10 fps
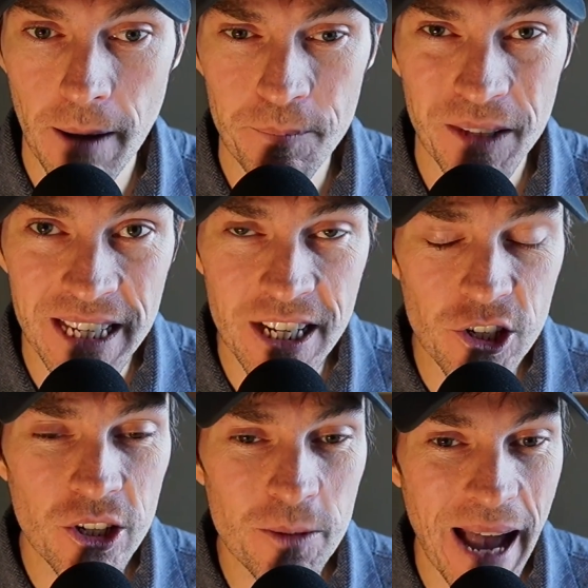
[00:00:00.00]

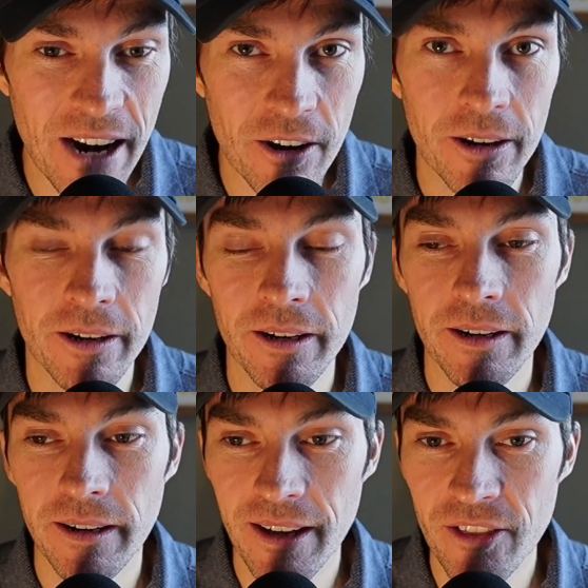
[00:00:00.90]
Conditions matter,
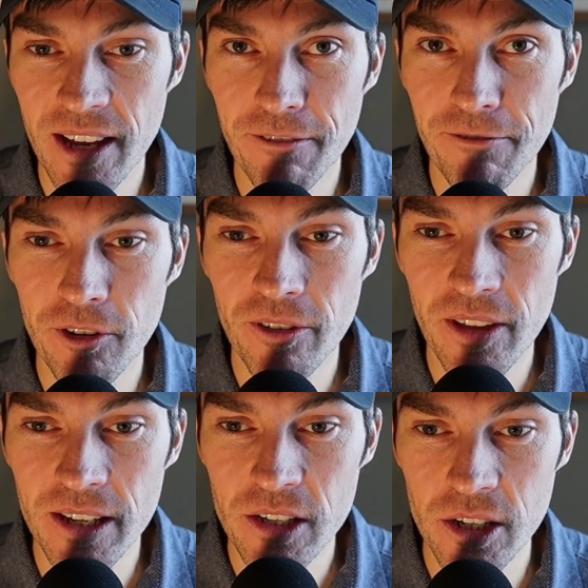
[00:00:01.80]
I think, for
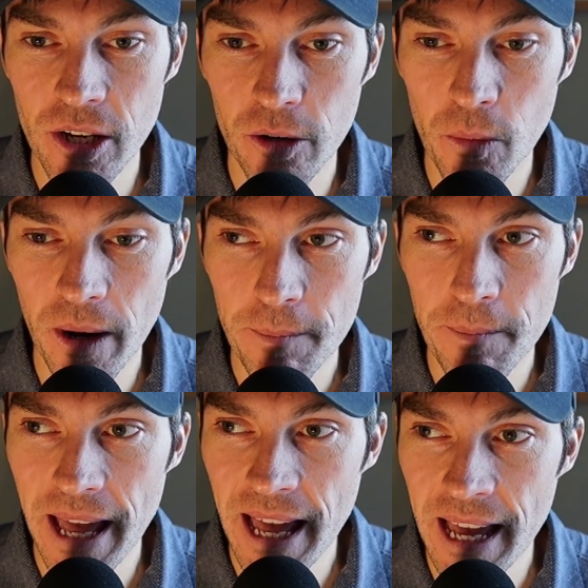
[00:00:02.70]
this. You want to
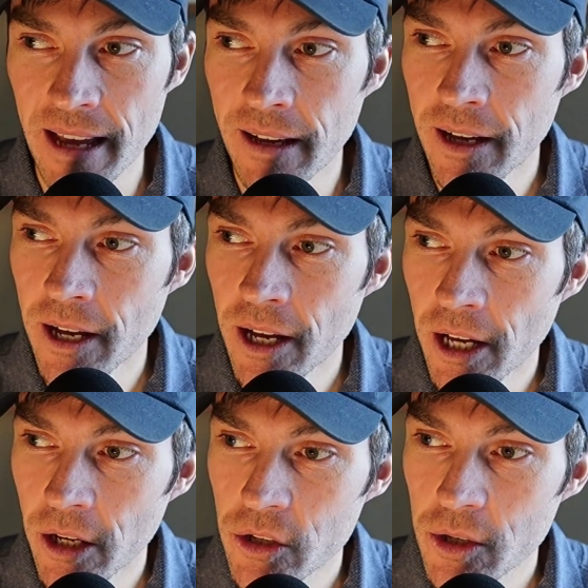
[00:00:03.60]
pay
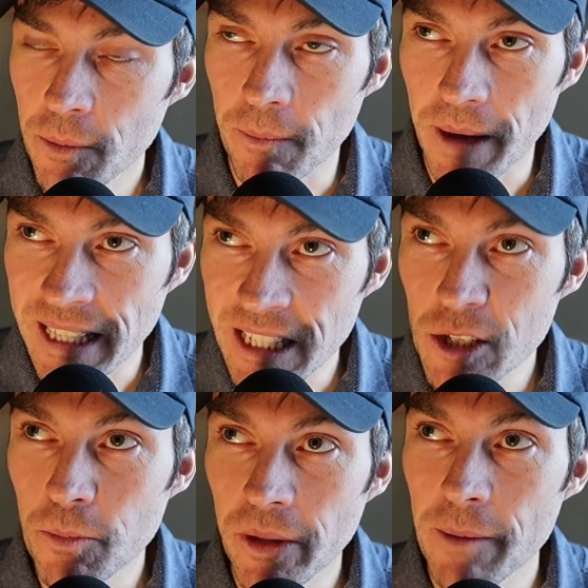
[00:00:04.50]
to at
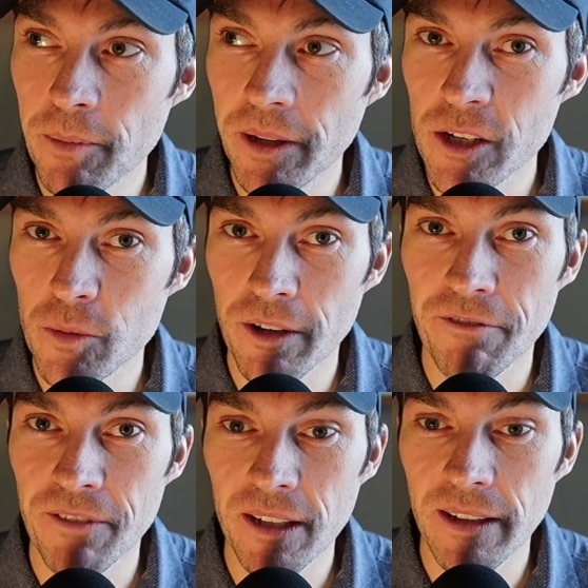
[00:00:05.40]
least play a place where you
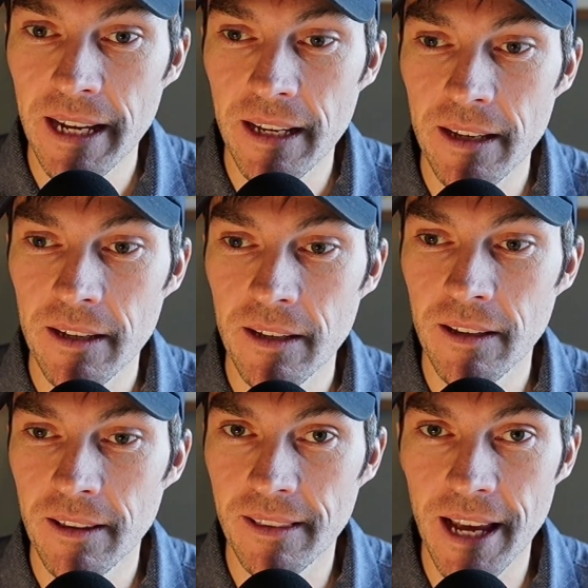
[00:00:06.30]
feel like
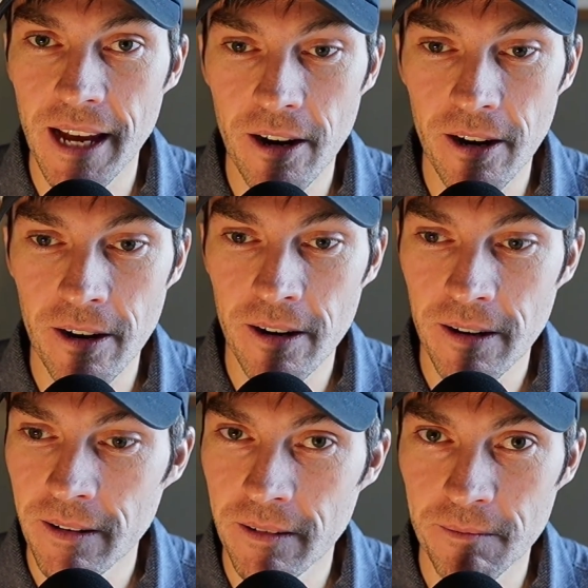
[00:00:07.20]
they're
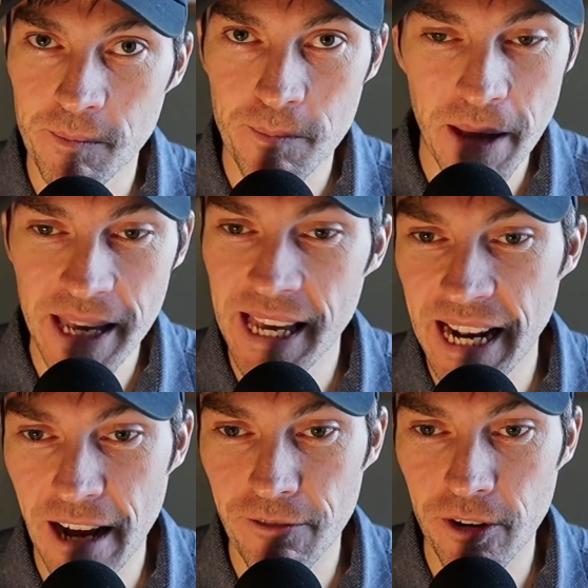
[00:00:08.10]
making
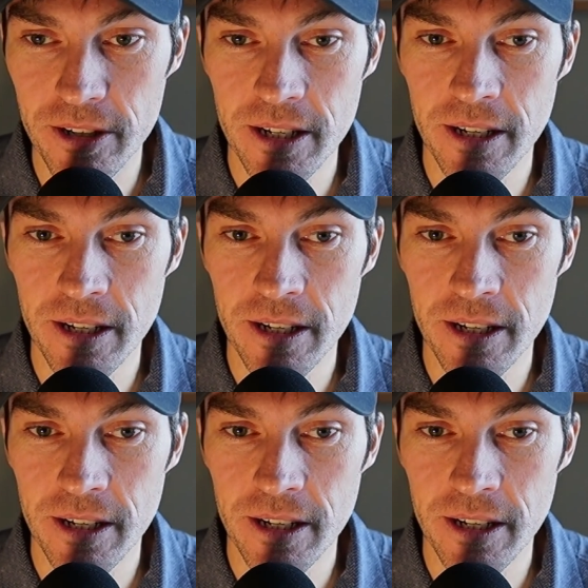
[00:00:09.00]
an effort.